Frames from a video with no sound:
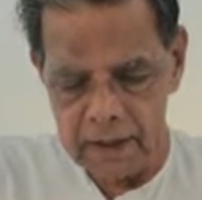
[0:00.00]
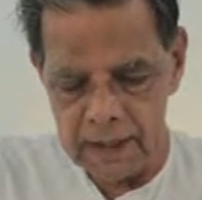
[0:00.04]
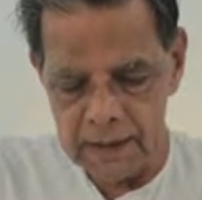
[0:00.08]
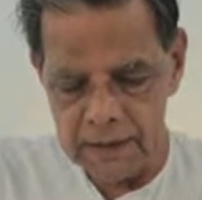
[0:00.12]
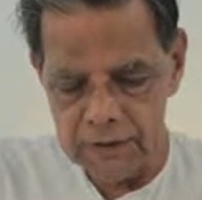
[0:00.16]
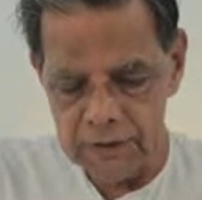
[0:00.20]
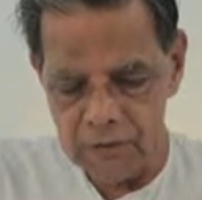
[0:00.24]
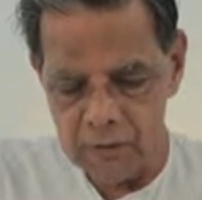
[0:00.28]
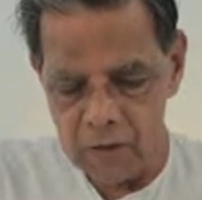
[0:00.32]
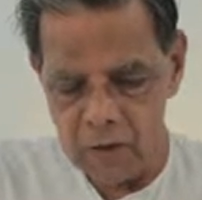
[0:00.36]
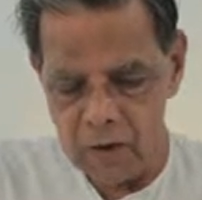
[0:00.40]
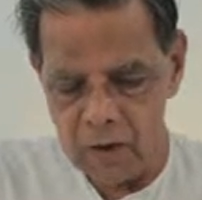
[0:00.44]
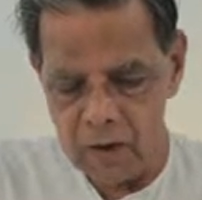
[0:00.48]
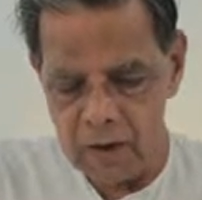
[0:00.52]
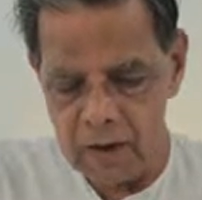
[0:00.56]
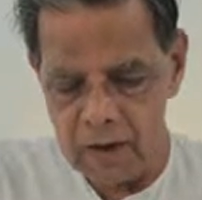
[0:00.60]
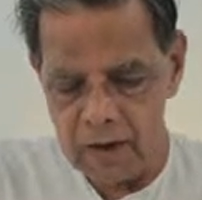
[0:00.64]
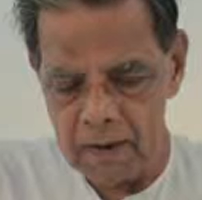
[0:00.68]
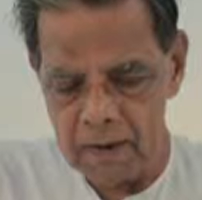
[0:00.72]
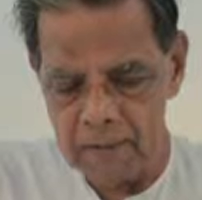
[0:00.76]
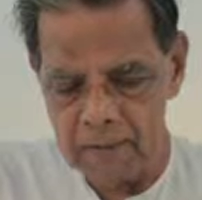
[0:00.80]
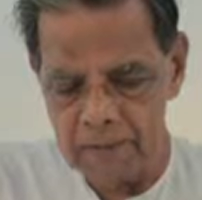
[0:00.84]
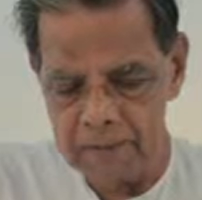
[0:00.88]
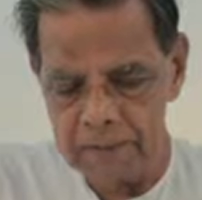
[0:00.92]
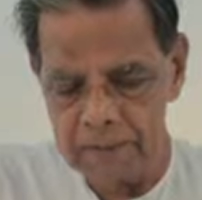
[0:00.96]
a
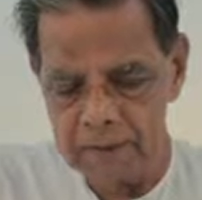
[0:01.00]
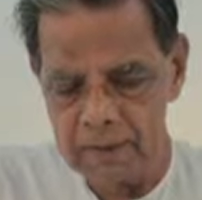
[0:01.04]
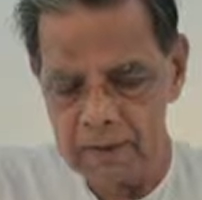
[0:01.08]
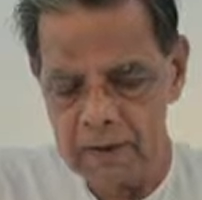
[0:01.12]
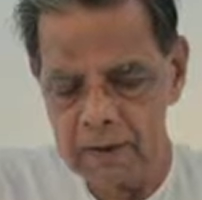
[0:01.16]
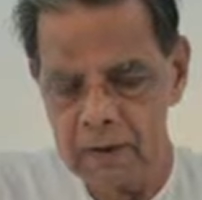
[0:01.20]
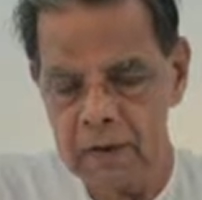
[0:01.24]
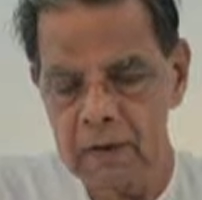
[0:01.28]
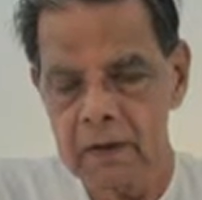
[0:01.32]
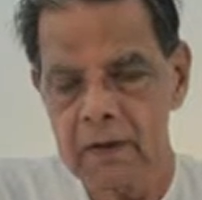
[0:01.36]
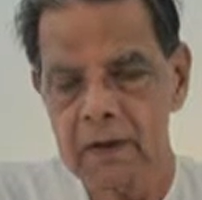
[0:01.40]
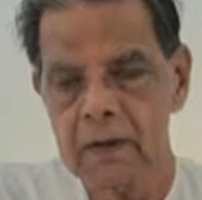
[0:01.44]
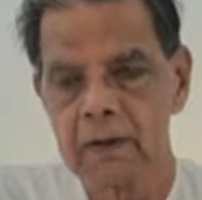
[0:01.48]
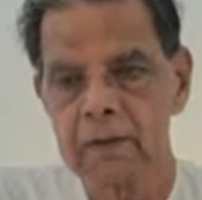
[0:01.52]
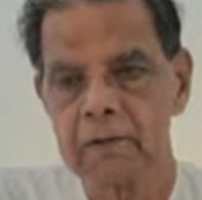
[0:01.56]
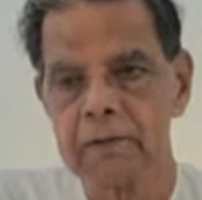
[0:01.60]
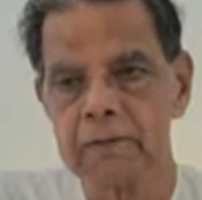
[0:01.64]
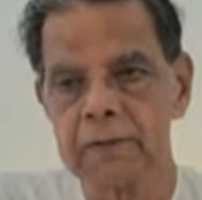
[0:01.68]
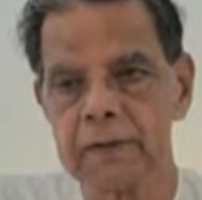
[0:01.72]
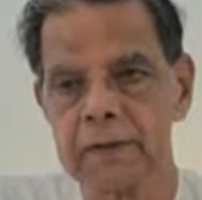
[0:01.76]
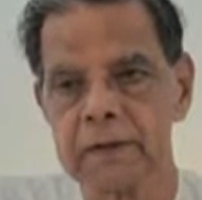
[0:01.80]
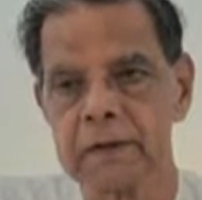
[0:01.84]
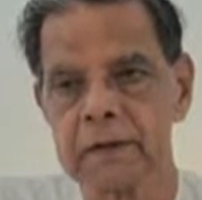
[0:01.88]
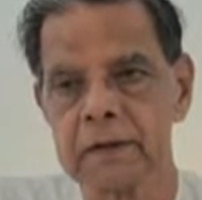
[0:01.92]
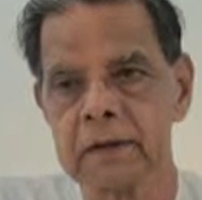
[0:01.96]
swarm
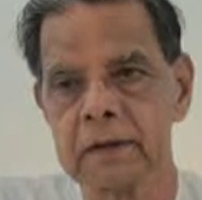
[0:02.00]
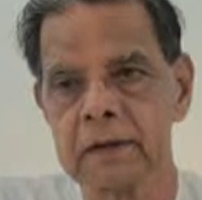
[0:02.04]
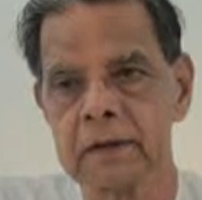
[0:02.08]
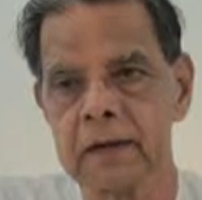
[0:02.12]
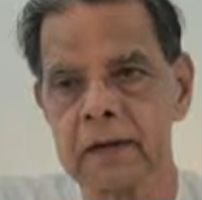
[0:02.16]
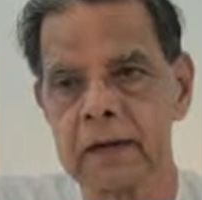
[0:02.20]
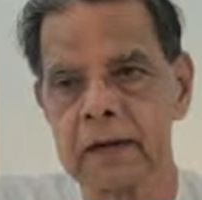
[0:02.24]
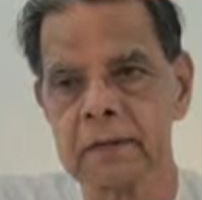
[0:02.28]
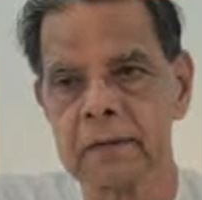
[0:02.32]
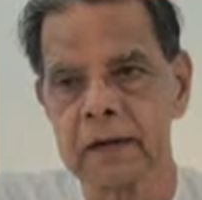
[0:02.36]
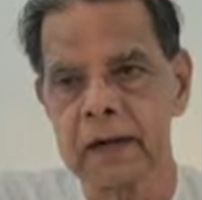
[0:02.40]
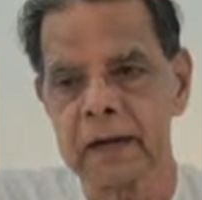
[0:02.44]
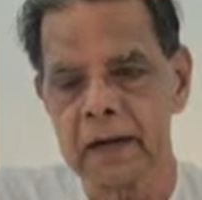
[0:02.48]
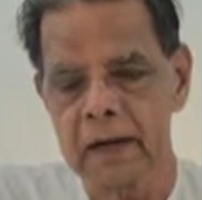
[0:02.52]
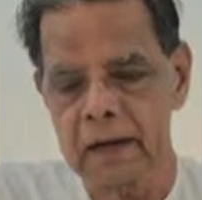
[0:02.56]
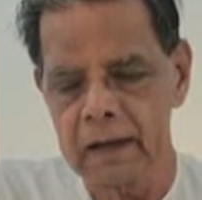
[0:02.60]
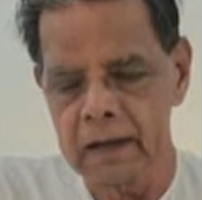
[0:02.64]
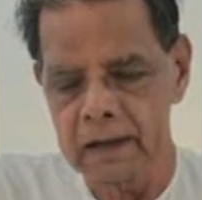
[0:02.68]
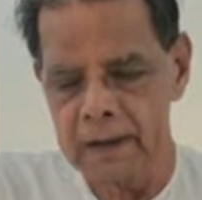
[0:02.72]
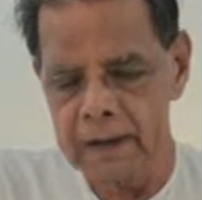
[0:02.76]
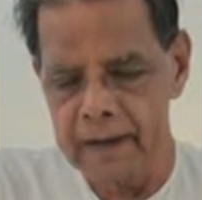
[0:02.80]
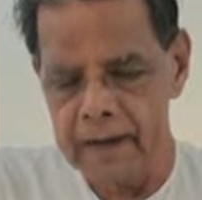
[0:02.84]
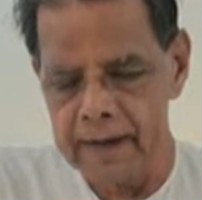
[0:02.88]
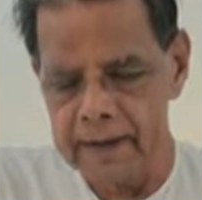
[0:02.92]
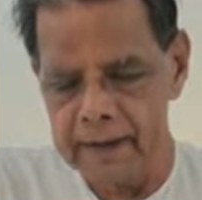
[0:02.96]
with
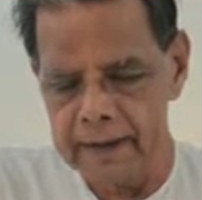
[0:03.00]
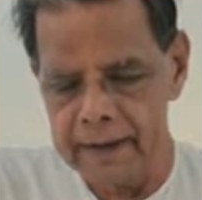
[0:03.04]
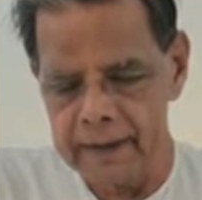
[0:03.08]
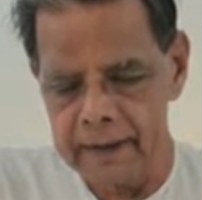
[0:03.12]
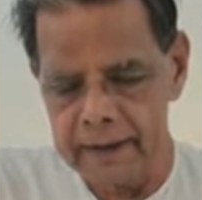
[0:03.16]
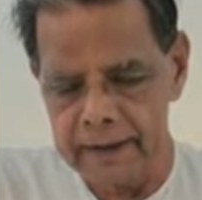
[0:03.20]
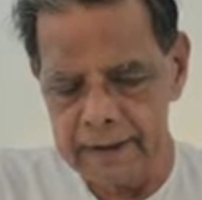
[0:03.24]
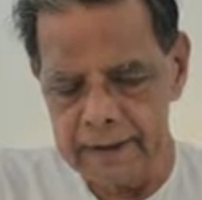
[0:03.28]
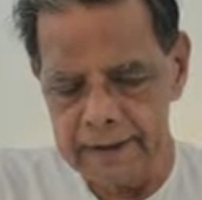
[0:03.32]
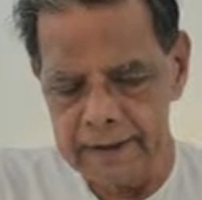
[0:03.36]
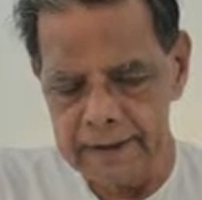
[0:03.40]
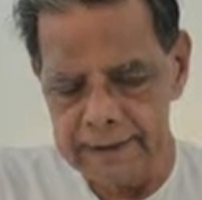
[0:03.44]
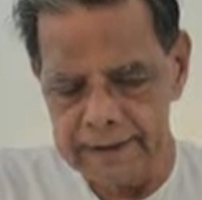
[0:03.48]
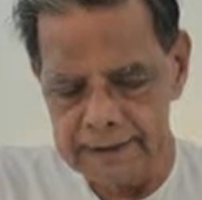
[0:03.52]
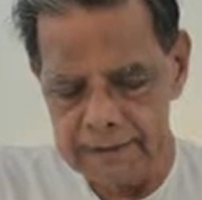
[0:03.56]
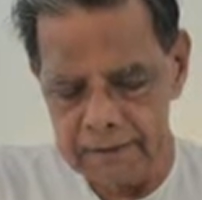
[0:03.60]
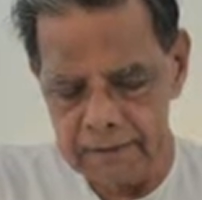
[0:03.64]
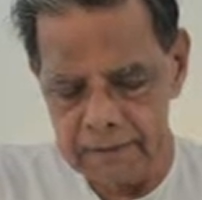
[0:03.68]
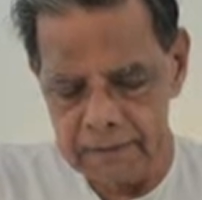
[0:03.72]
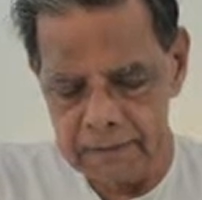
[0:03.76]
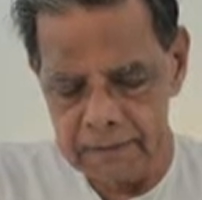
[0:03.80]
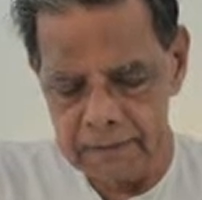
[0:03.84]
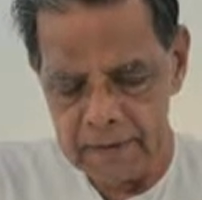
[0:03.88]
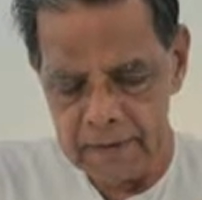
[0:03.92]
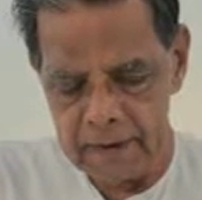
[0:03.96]
elemental entities